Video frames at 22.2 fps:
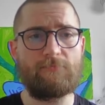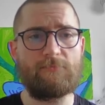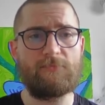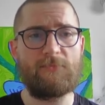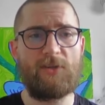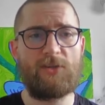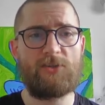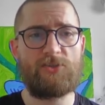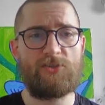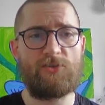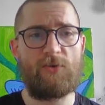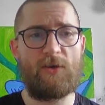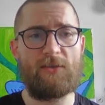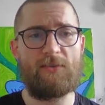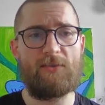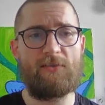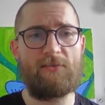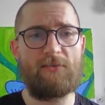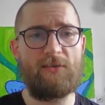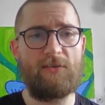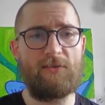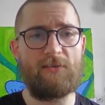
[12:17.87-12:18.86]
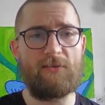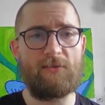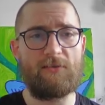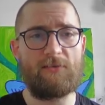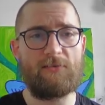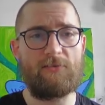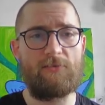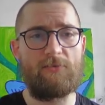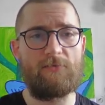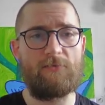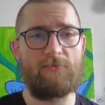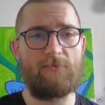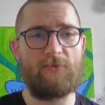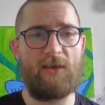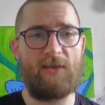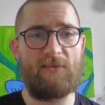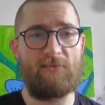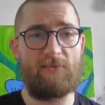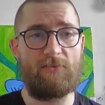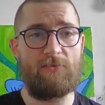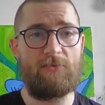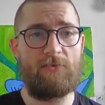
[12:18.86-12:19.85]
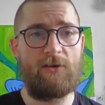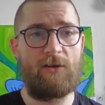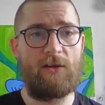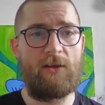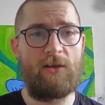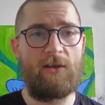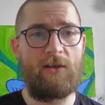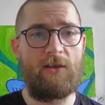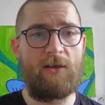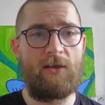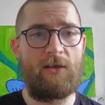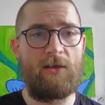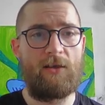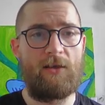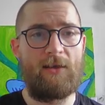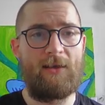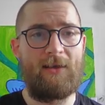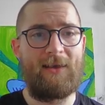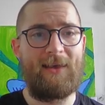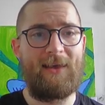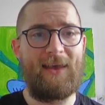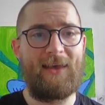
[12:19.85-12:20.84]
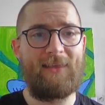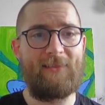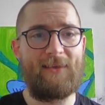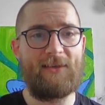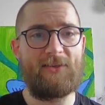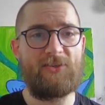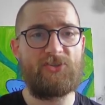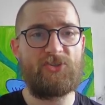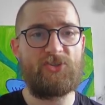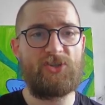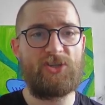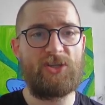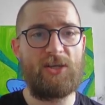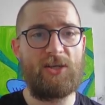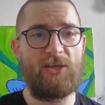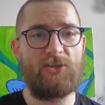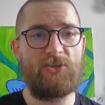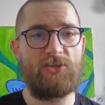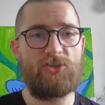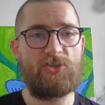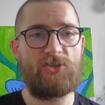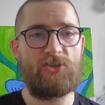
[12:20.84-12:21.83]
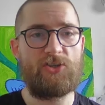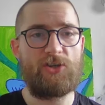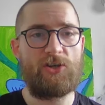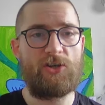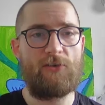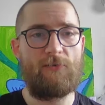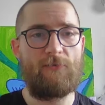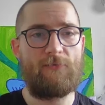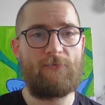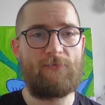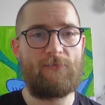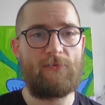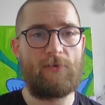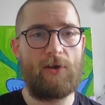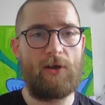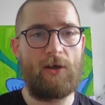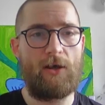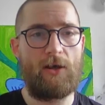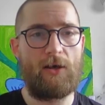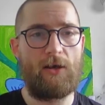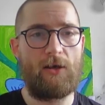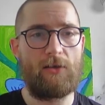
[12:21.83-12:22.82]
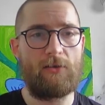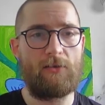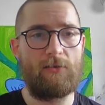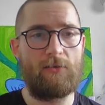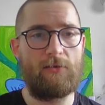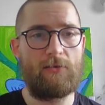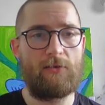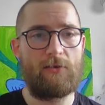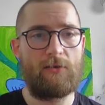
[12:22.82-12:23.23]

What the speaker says: So I delete it altogether and I change front